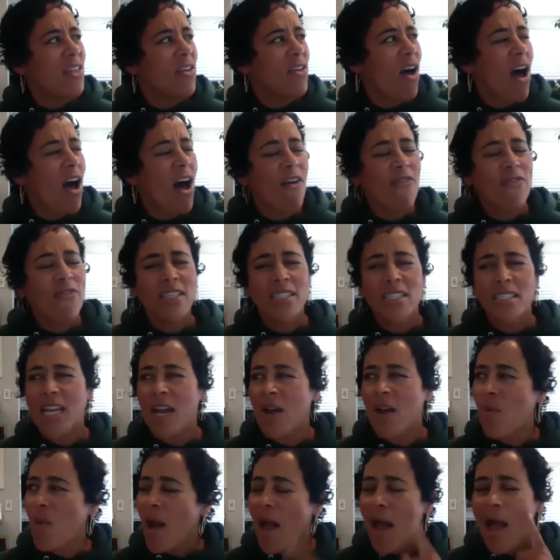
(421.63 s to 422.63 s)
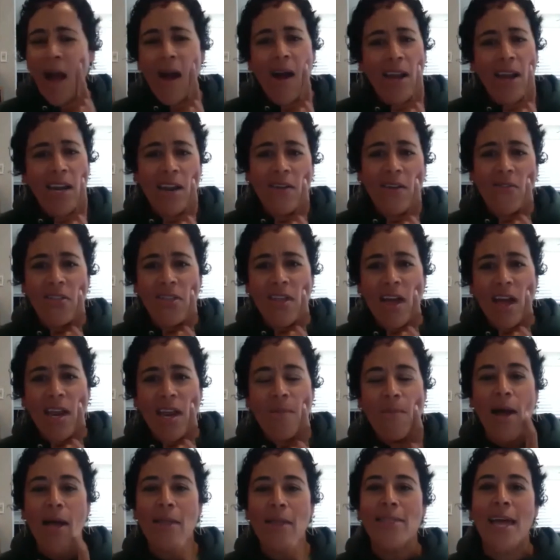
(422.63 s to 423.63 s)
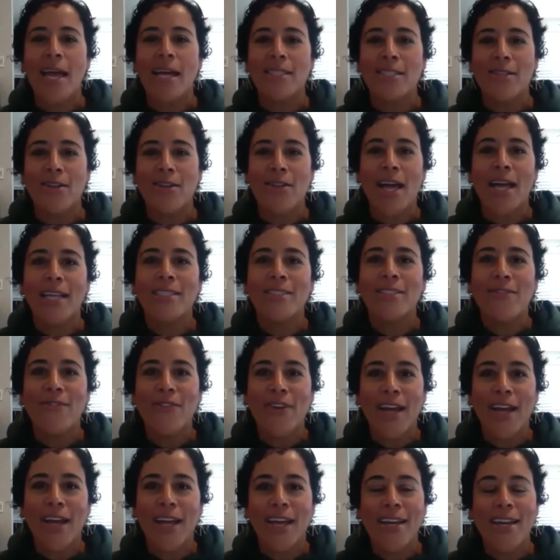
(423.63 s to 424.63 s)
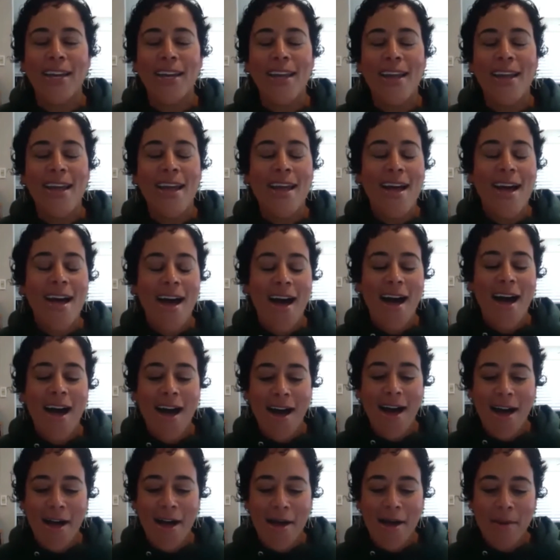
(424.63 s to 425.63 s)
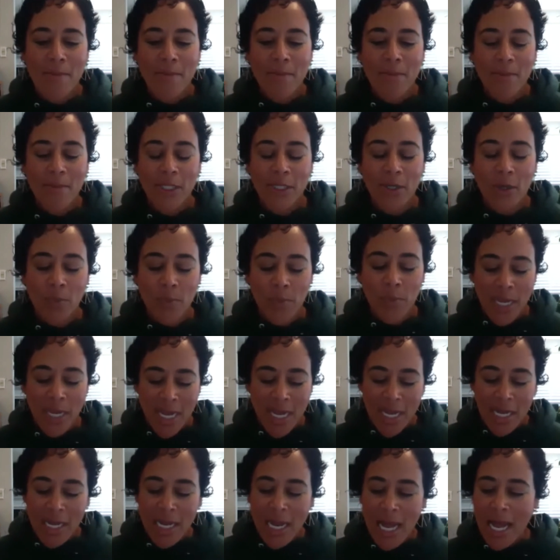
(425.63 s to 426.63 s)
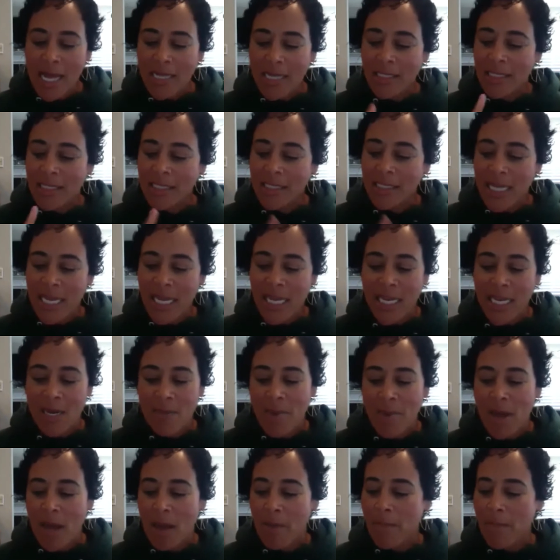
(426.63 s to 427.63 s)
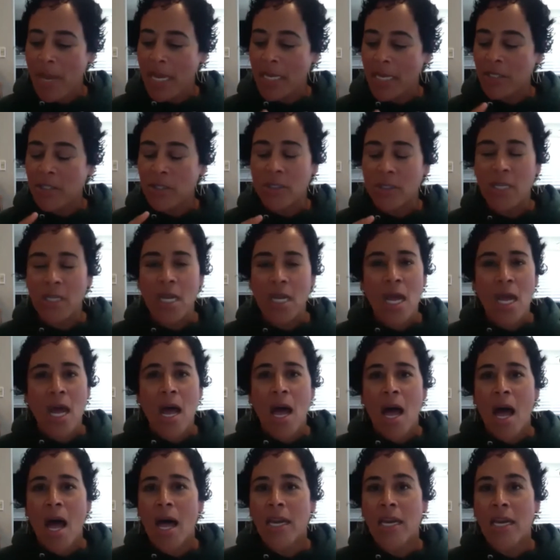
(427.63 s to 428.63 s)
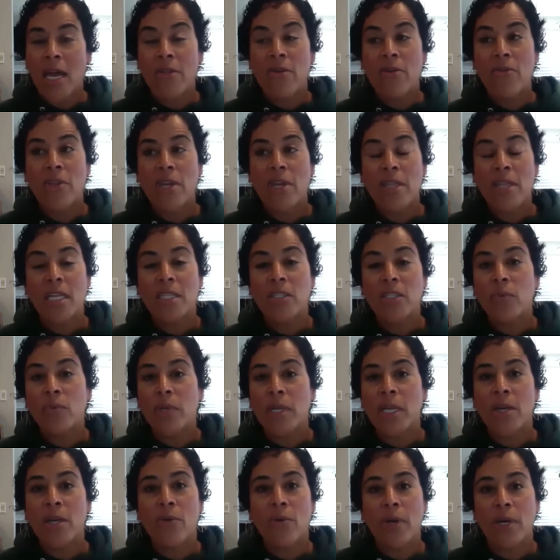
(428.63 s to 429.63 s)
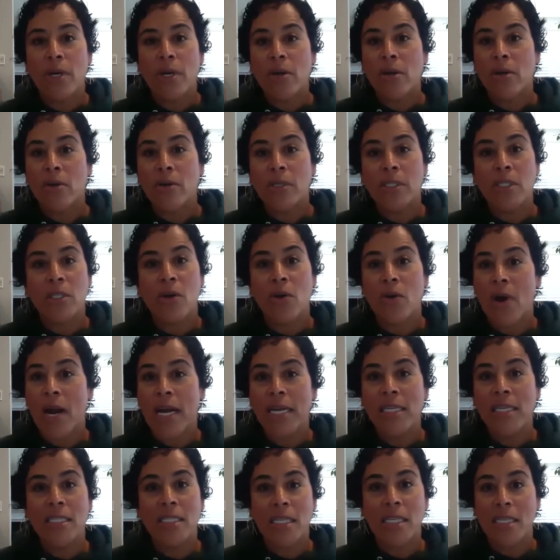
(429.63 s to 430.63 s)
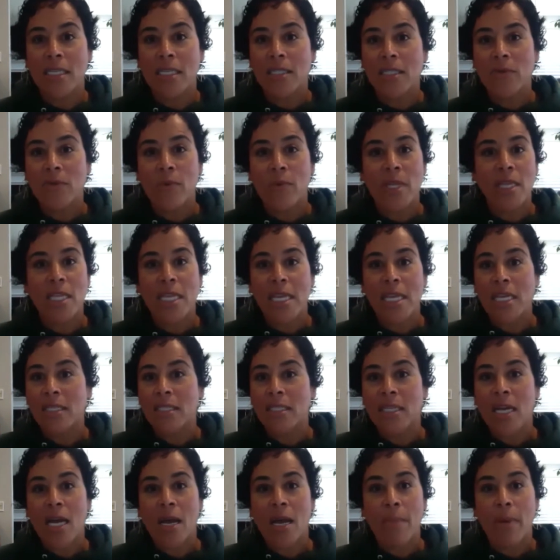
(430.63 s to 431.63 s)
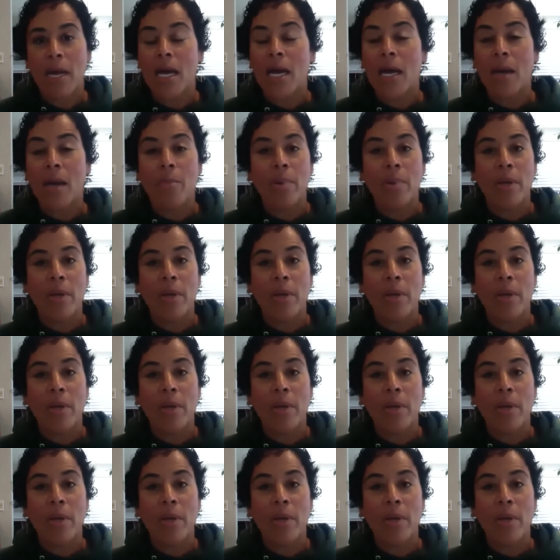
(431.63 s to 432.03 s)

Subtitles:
often say, wow, I never thought about that. So that's fun. So picking classes, thinking about majors. Another thing that's really critical is crisis, when things come up.